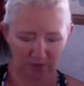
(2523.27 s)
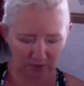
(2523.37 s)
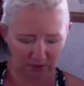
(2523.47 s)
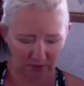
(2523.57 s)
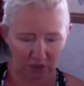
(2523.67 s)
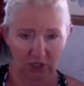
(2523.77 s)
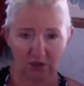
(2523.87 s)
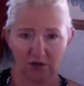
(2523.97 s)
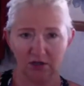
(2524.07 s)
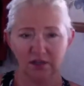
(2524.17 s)
when I was
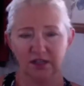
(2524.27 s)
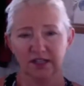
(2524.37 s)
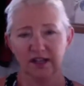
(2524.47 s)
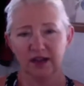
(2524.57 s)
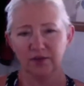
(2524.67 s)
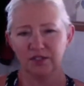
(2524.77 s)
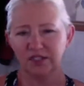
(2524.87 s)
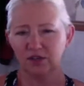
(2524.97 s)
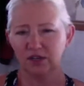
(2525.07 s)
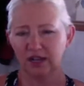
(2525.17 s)
younger. I was
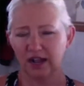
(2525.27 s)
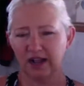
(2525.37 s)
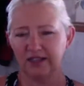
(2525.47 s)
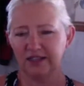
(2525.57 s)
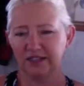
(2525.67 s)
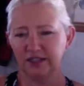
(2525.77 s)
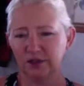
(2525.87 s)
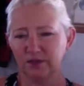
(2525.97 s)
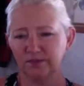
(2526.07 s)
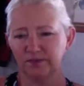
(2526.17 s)
good at hiding it though.